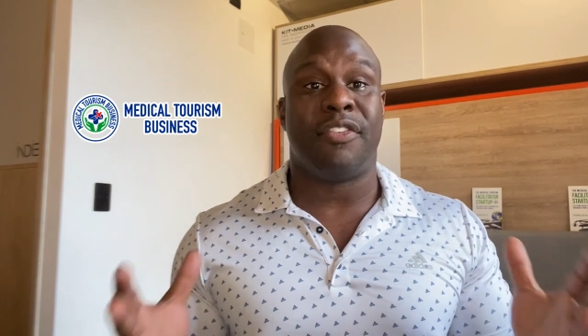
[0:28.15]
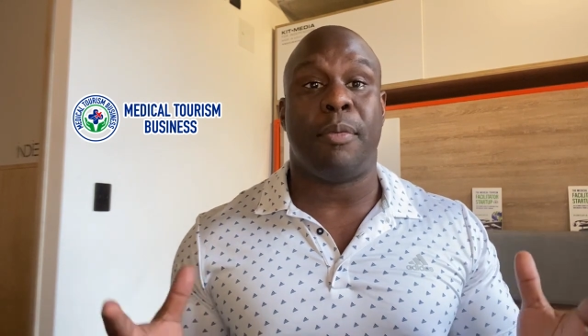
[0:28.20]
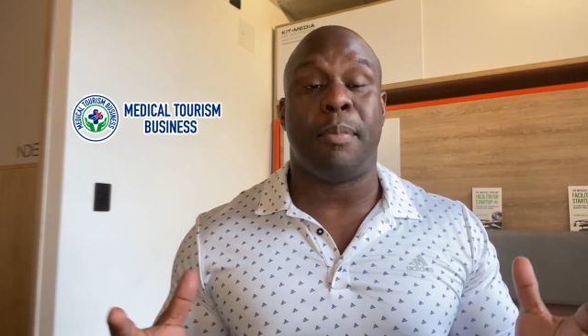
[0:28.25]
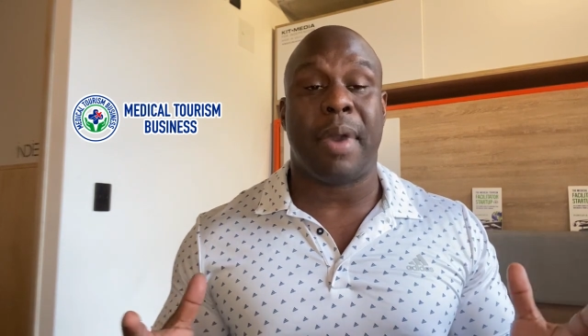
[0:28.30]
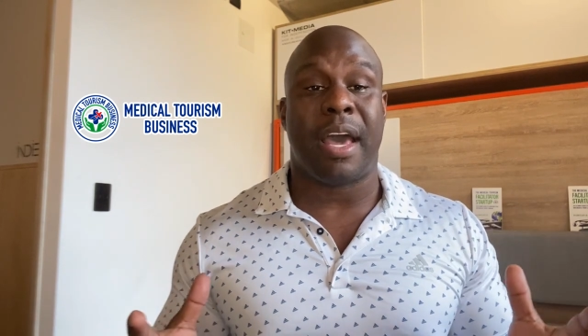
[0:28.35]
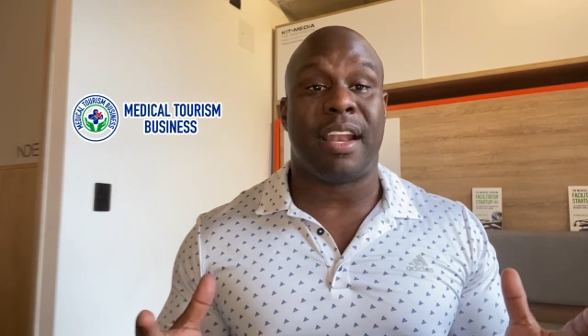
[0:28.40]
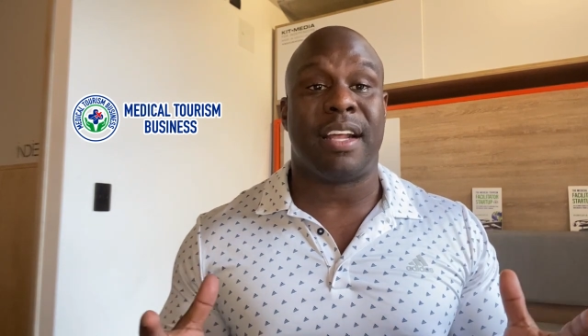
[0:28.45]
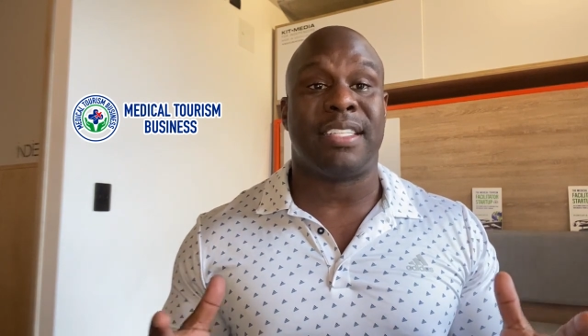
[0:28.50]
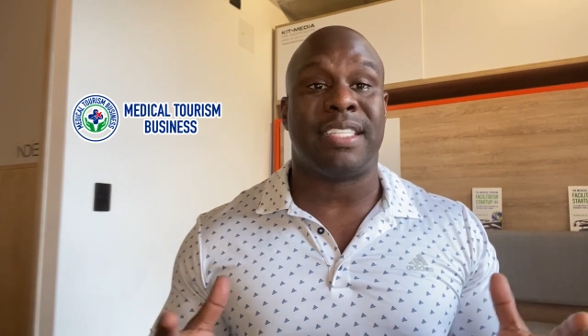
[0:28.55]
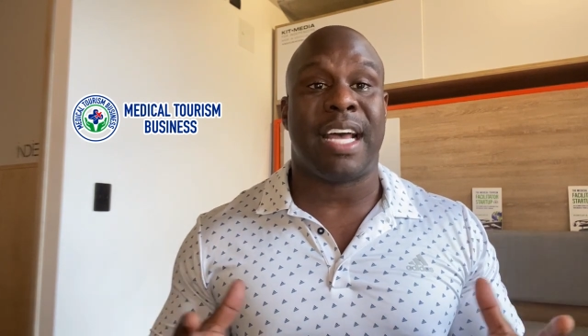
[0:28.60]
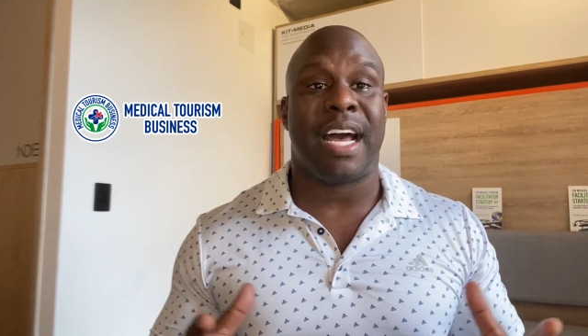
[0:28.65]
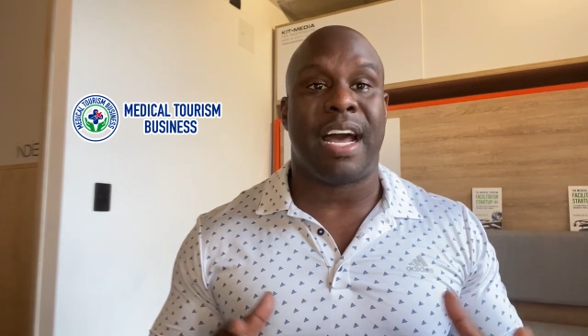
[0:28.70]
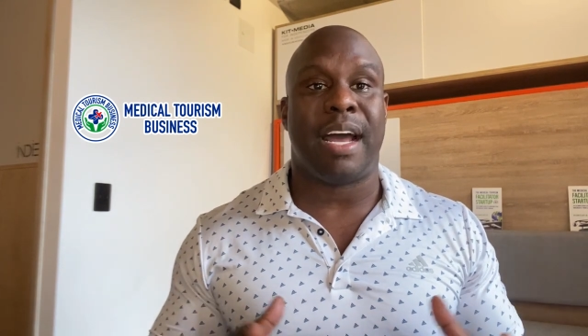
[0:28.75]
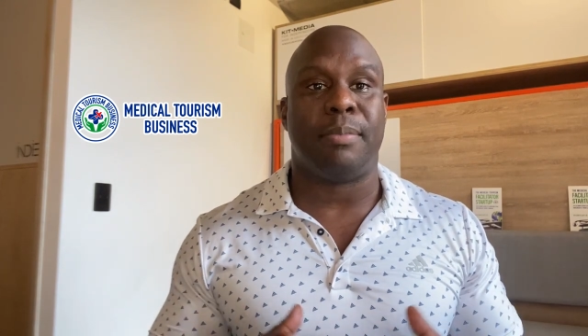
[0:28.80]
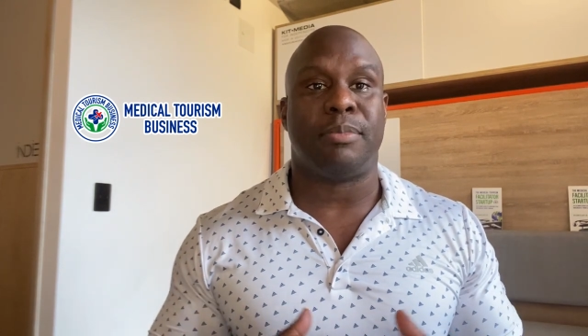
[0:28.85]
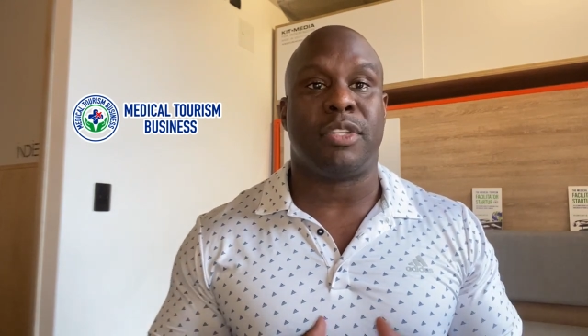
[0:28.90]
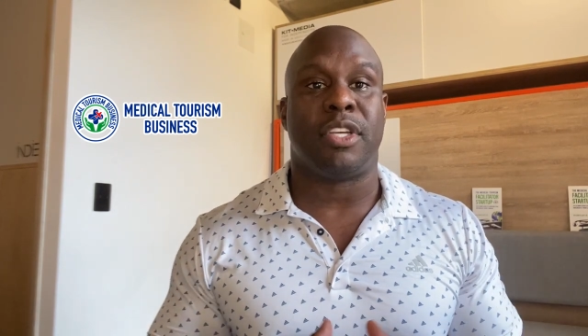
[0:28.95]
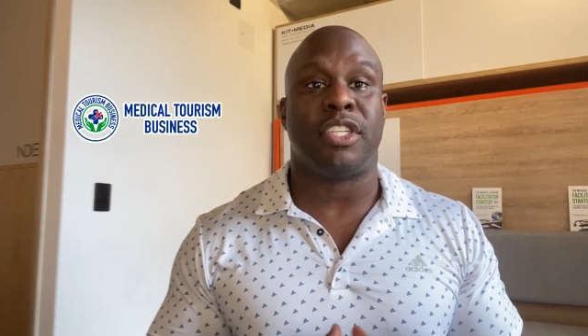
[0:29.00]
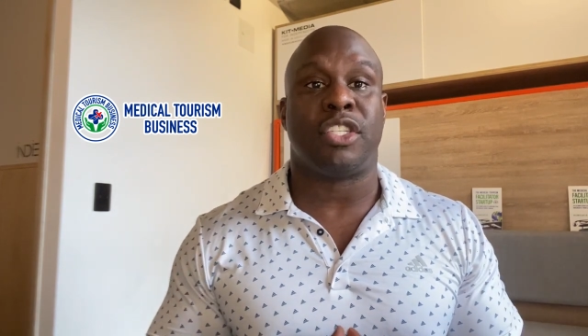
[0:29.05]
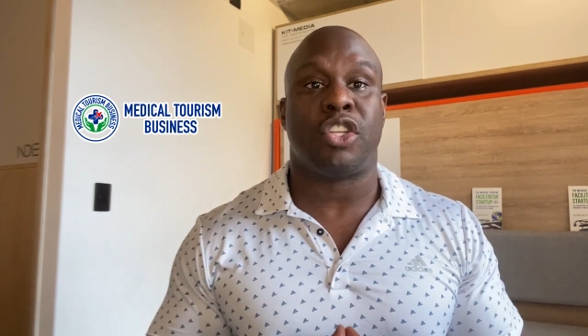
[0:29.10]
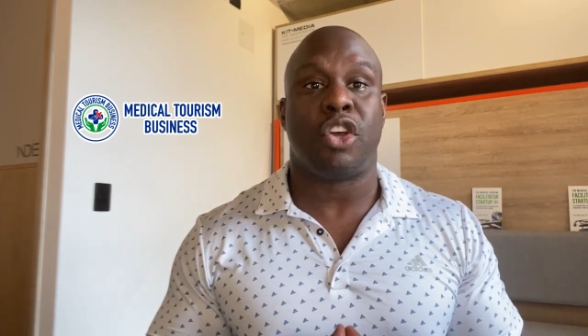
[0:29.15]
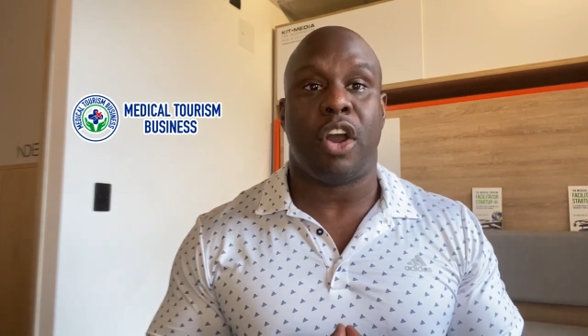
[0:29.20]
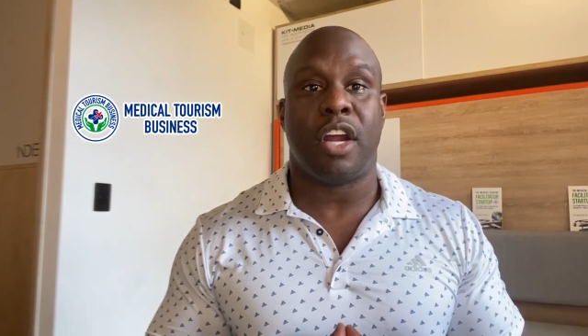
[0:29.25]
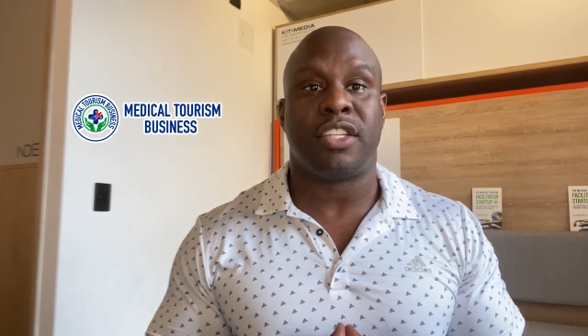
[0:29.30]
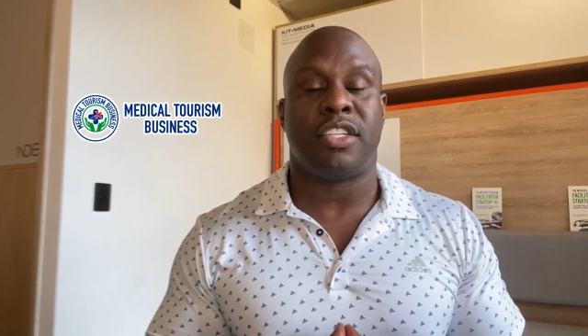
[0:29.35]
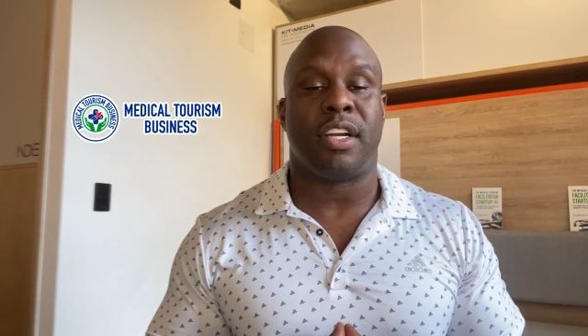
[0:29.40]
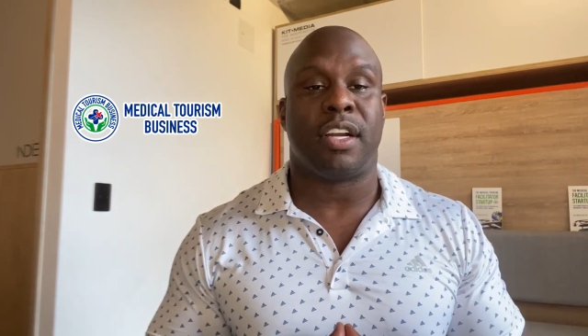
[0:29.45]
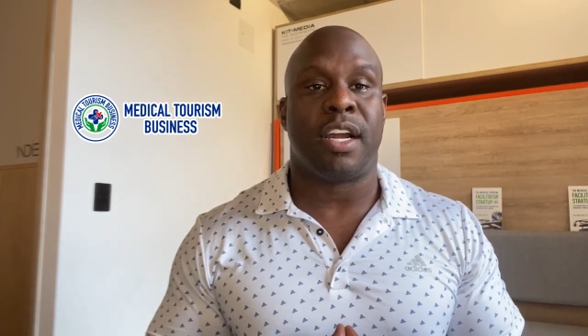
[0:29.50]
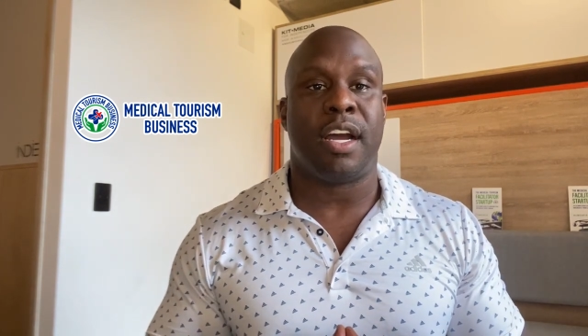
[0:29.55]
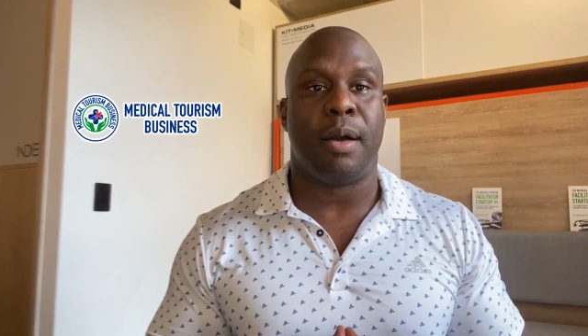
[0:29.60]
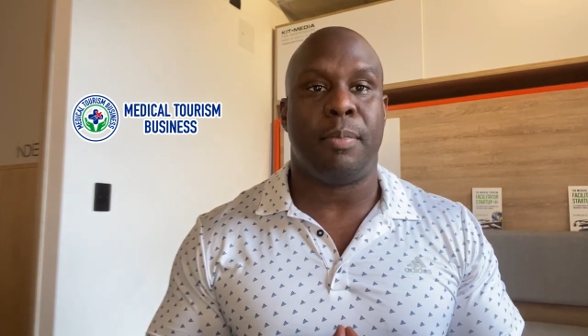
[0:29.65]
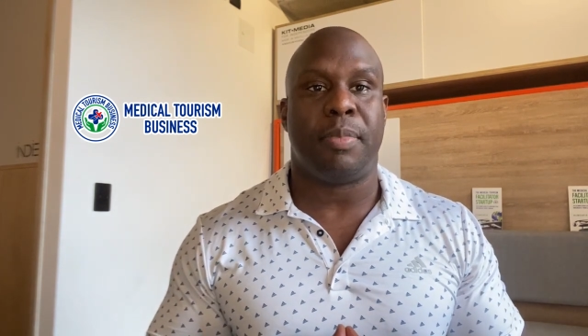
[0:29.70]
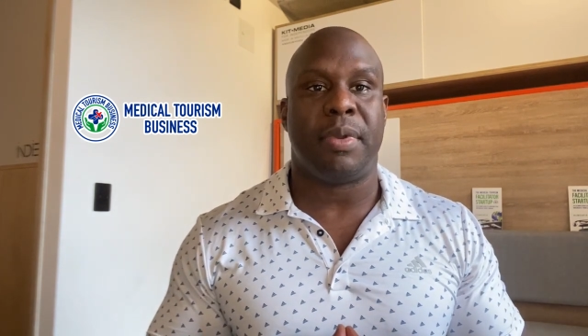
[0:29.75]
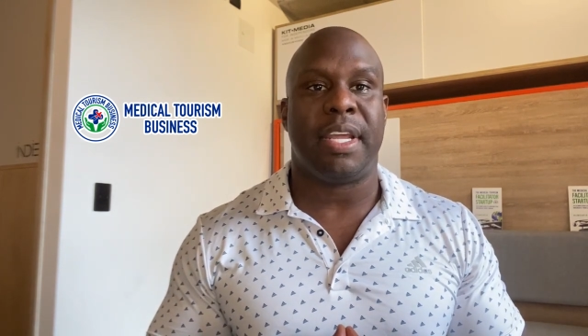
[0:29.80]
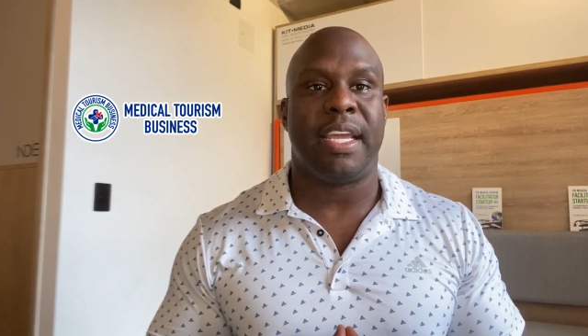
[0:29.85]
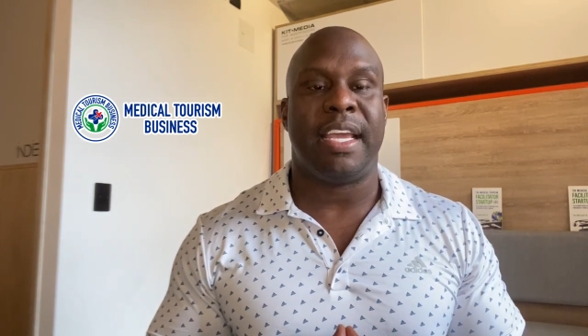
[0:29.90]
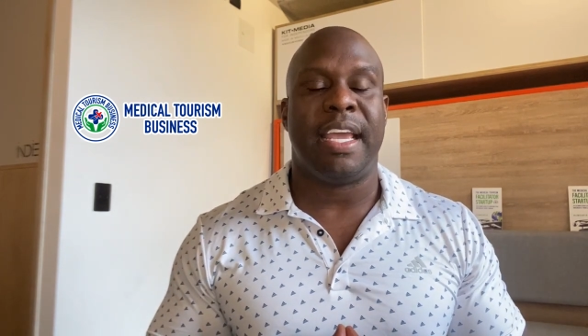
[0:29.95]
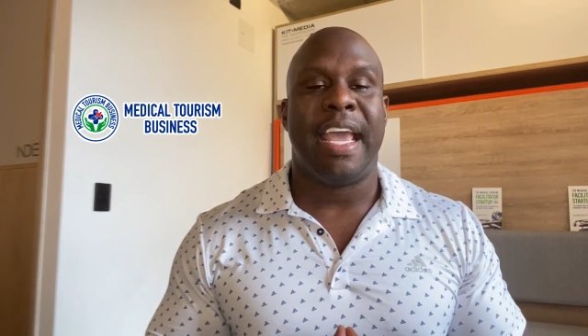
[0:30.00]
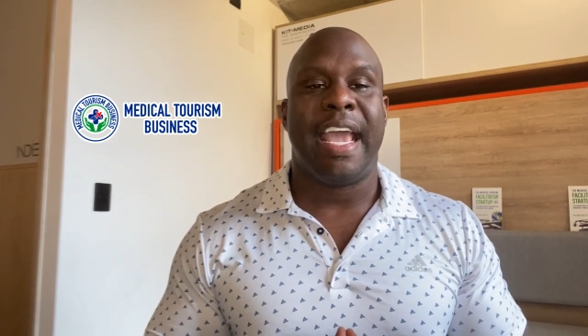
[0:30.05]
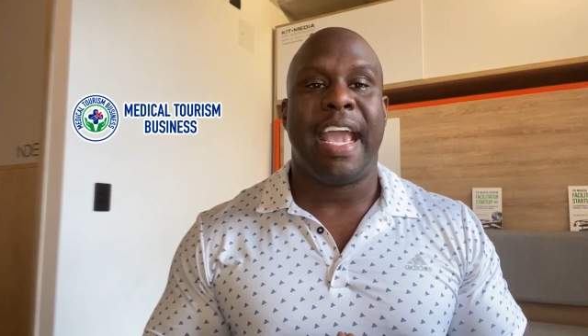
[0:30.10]
amount of time to start your
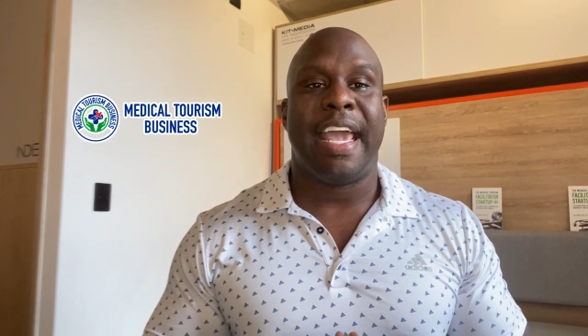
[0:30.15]
company,